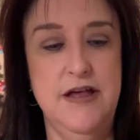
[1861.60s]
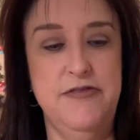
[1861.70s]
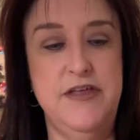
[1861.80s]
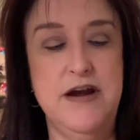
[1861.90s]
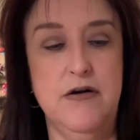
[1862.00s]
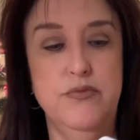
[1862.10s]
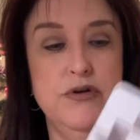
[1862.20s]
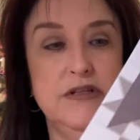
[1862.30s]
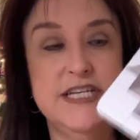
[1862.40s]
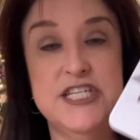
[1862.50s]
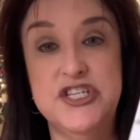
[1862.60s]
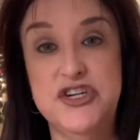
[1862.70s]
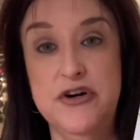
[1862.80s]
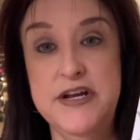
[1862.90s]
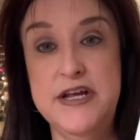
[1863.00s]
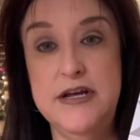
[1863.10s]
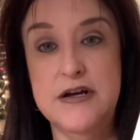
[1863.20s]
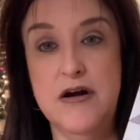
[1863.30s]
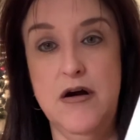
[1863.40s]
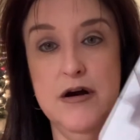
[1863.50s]
They are really sturdy
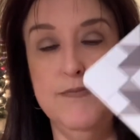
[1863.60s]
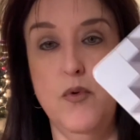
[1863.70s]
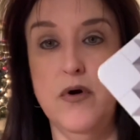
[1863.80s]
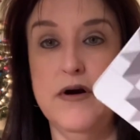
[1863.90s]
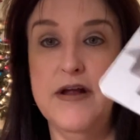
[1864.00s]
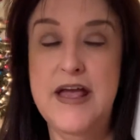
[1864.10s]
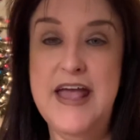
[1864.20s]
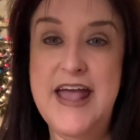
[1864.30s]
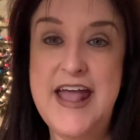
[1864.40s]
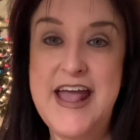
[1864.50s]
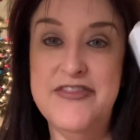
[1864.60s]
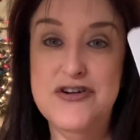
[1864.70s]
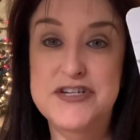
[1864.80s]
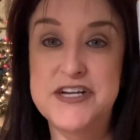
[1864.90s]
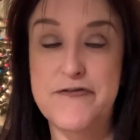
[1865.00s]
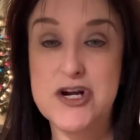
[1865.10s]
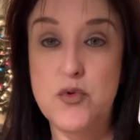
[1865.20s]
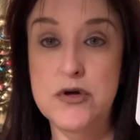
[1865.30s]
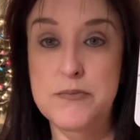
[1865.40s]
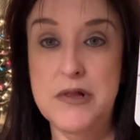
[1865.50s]
cardboard and they're different
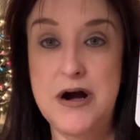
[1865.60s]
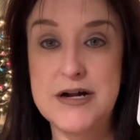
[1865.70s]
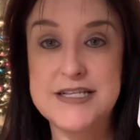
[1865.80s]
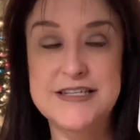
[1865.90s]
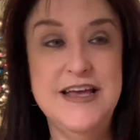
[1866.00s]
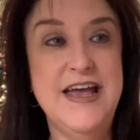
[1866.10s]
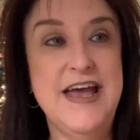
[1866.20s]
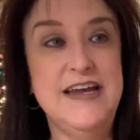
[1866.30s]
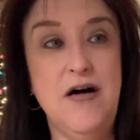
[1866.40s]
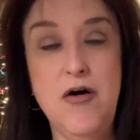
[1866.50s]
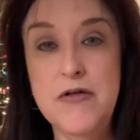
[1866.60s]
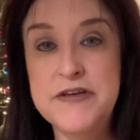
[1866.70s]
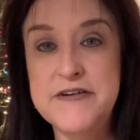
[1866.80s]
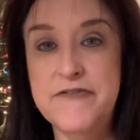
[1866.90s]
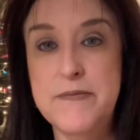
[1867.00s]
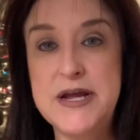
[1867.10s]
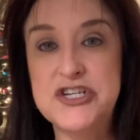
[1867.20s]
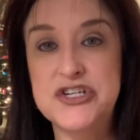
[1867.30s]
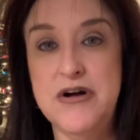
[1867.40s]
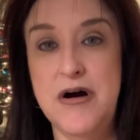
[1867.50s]
quilt blocks. And all the
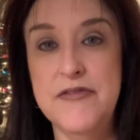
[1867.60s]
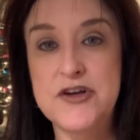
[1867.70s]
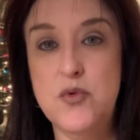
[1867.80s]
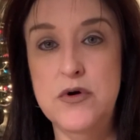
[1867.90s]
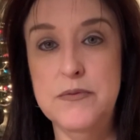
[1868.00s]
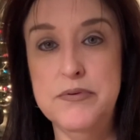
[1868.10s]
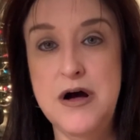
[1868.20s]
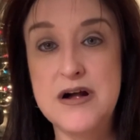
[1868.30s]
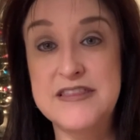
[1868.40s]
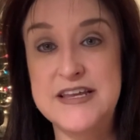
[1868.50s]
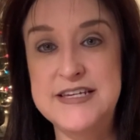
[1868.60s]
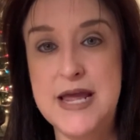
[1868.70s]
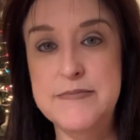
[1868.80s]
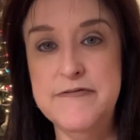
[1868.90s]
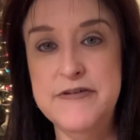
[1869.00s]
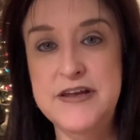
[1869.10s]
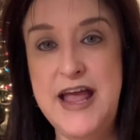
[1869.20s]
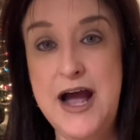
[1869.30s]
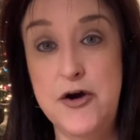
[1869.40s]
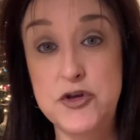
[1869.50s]
information on the quilt block, the name of it,
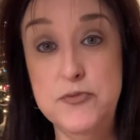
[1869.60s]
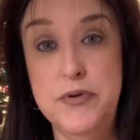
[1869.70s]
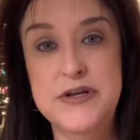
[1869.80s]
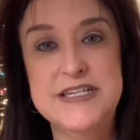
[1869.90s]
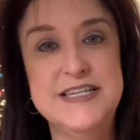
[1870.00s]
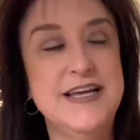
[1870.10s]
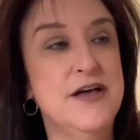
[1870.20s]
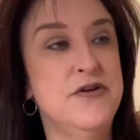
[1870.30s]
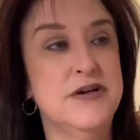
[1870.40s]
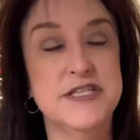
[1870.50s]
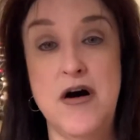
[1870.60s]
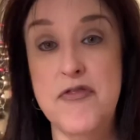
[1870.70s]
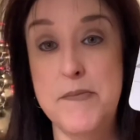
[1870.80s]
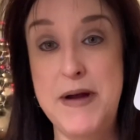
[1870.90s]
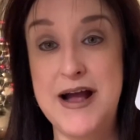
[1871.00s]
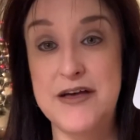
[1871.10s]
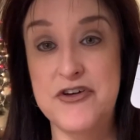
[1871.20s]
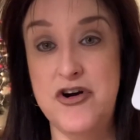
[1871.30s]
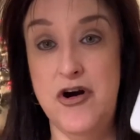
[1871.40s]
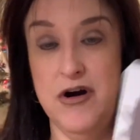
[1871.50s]
how you put it together is on the back of the
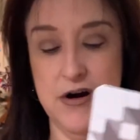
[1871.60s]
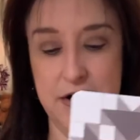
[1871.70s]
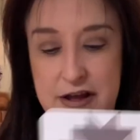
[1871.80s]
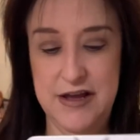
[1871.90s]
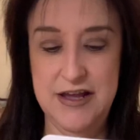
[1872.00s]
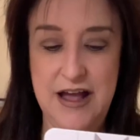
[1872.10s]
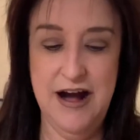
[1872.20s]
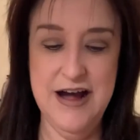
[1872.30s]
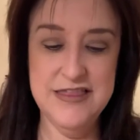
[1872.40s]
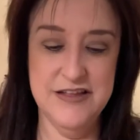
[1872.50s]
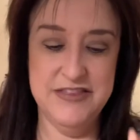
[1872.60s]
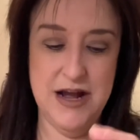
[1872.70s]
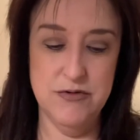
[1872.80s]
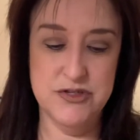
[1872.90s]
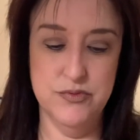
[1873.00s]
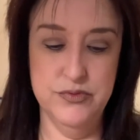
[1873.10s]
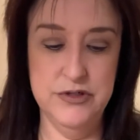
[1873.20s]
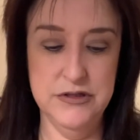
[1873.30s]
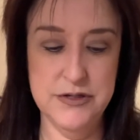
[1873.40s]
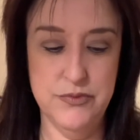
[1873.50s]
card. I thought that was
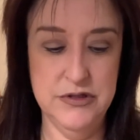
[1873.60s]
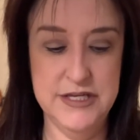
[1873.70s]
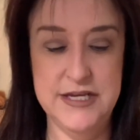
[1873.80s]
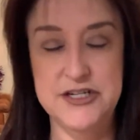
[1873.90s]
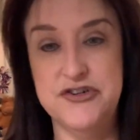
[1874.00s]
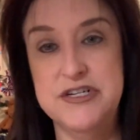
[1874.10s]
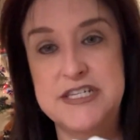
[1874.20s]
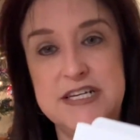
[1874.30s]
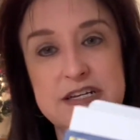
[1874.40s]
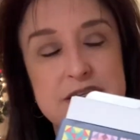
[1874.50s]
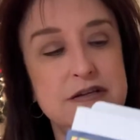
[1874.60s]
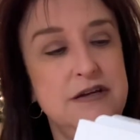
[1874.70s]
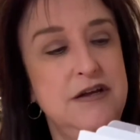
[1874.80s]
really, really interesting.